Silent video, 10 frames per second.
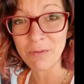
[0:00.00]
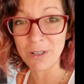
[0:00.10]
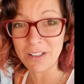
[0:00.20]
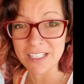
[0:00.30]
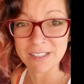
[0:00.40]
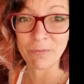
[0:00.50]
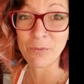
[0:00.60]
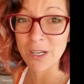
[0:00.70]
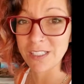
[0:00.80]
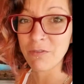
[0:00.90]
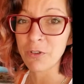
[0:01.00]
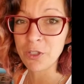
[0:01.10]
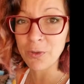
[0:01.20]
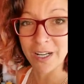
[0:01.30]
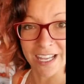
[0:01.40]
one as a present for
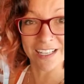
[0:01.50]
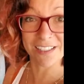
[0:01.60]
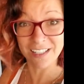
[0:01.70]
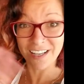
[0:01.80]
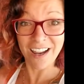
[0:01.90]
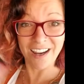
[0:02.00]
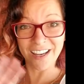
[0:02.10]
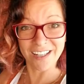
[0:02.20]
you, Ariane. Hi,